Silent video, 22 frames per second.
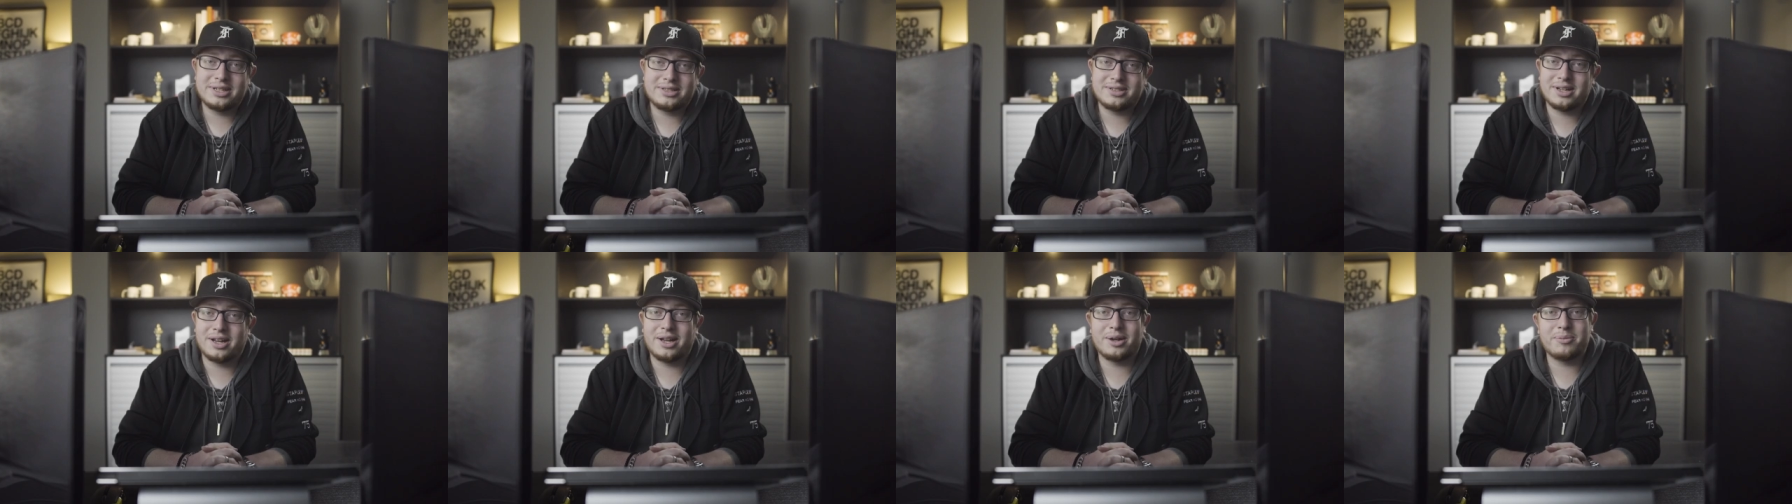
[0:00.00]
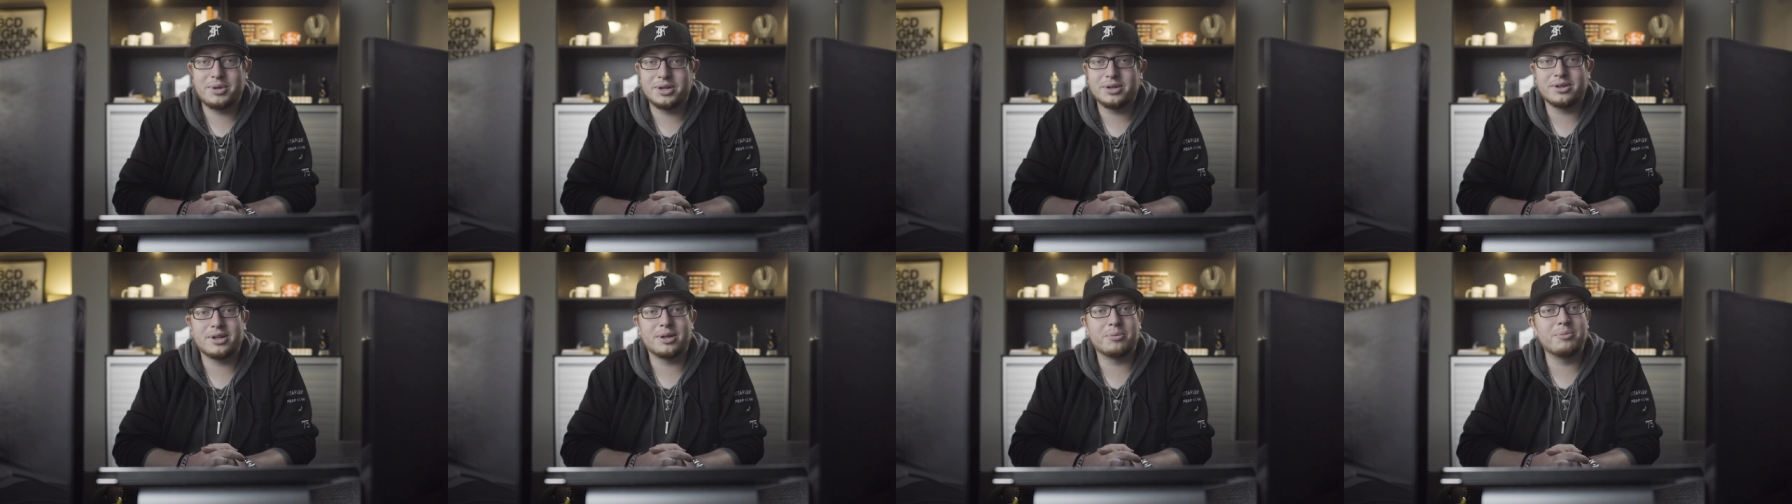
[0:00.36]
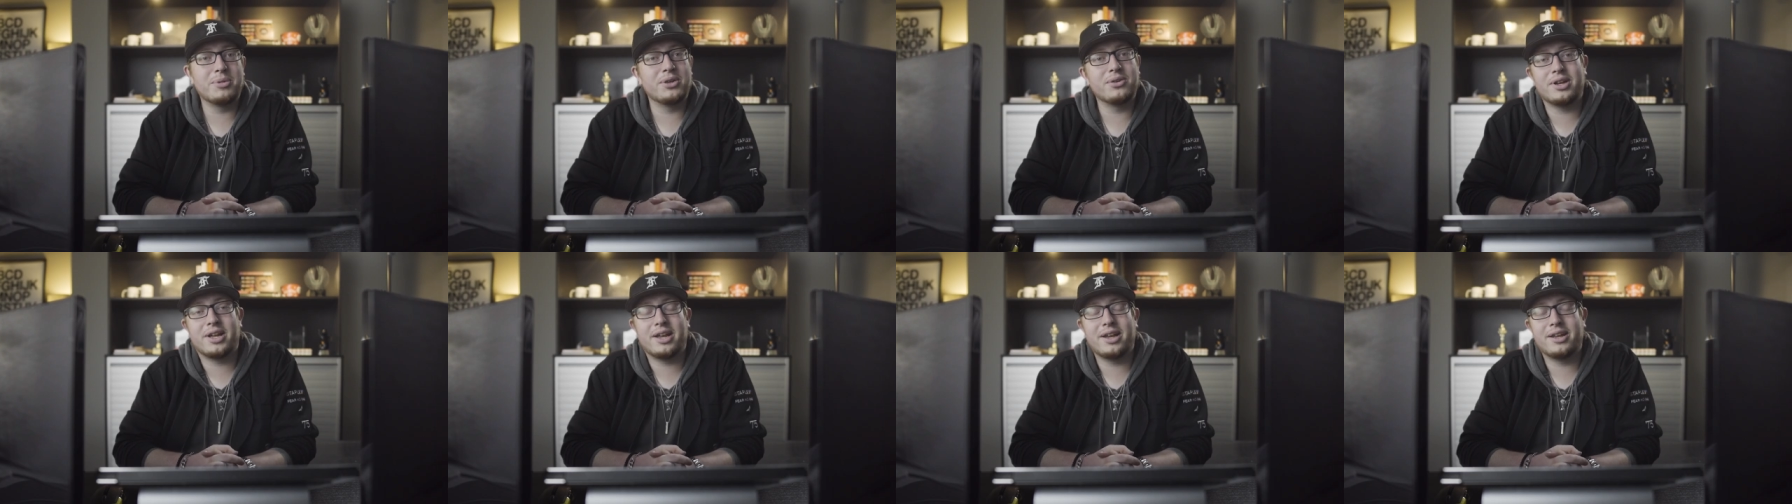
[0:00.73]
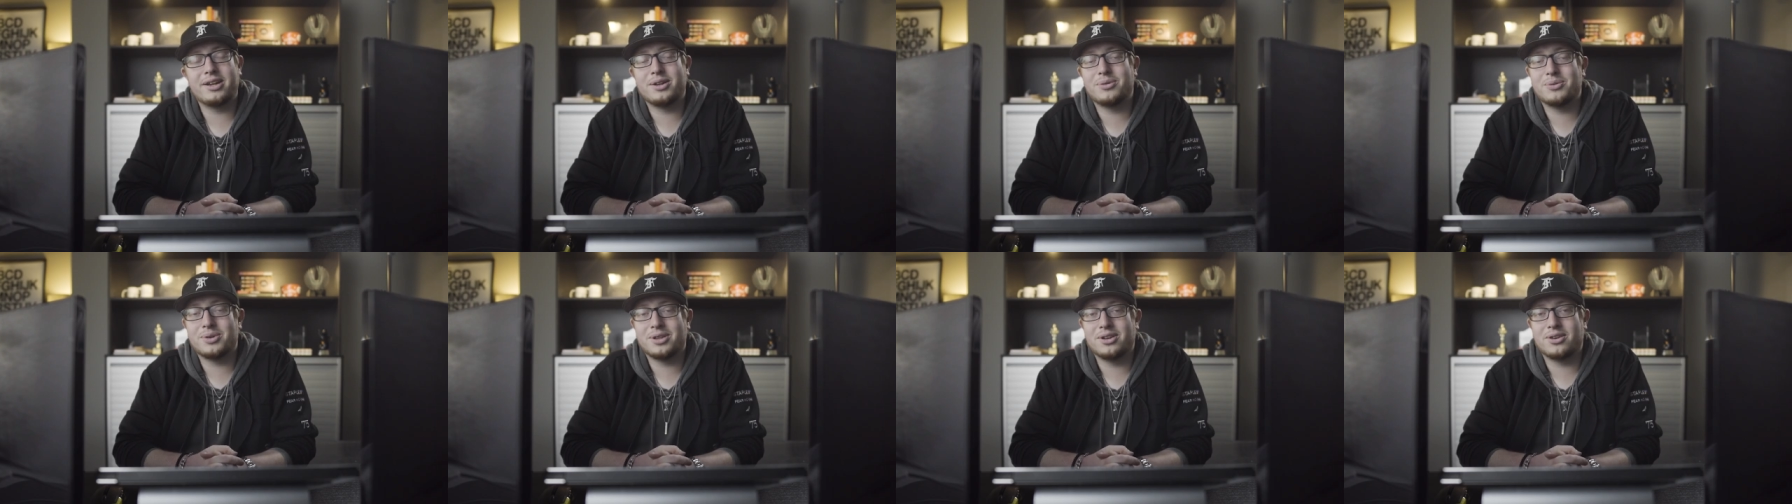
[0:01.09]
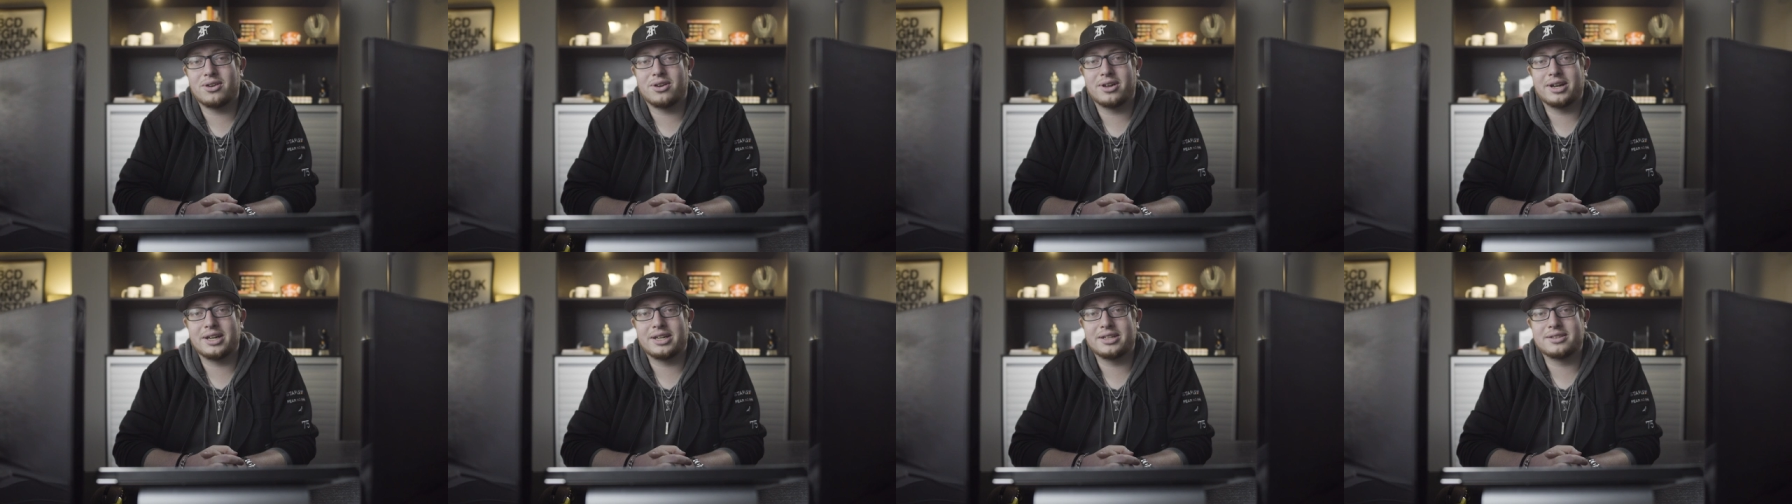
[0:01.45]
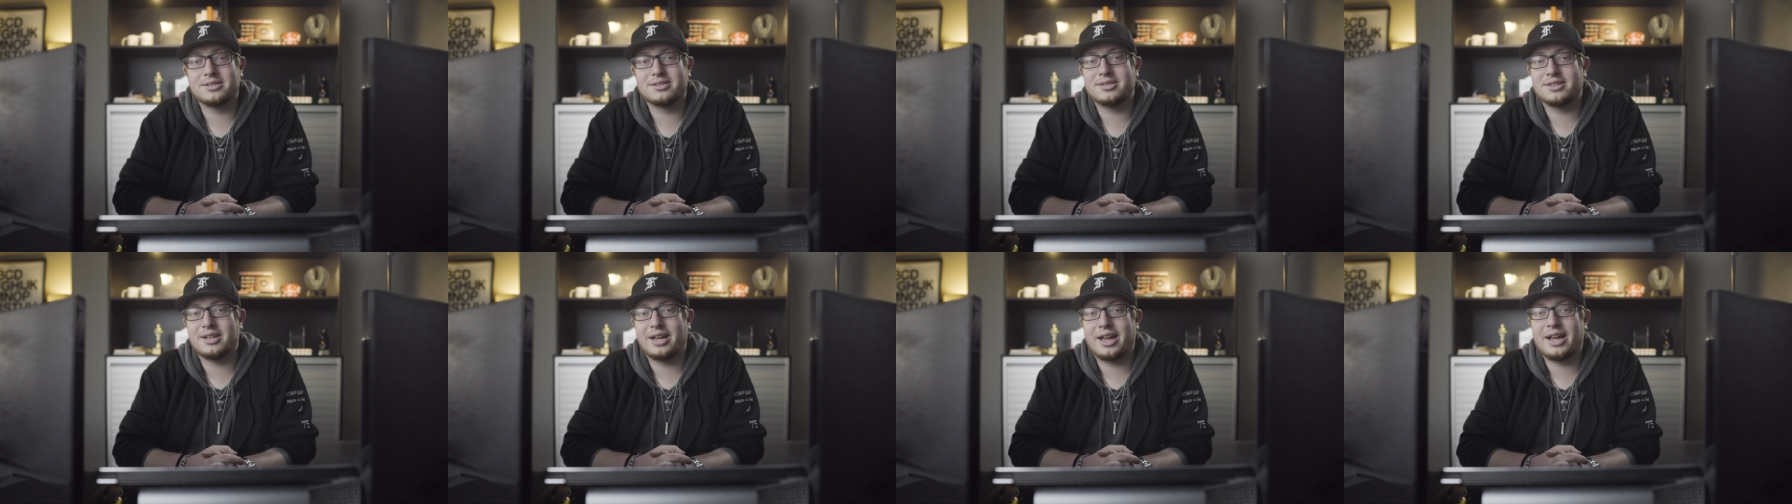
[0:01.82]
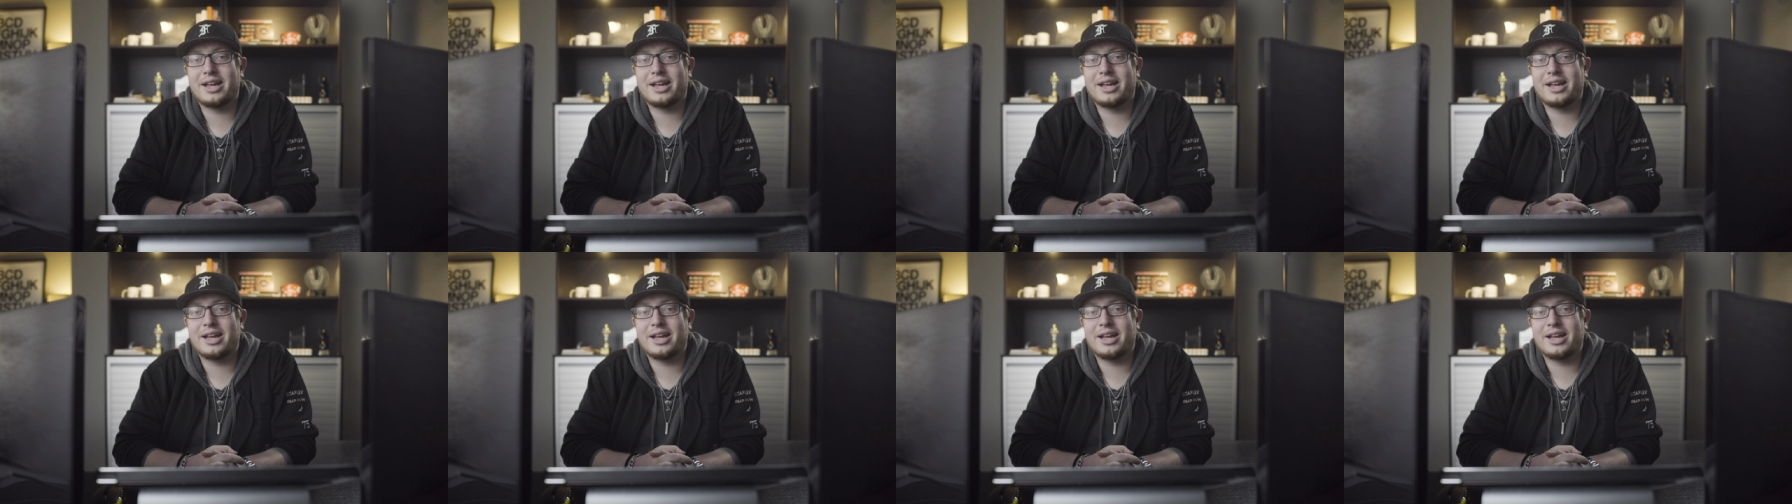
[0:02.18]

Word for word: time you're communicating with an audience,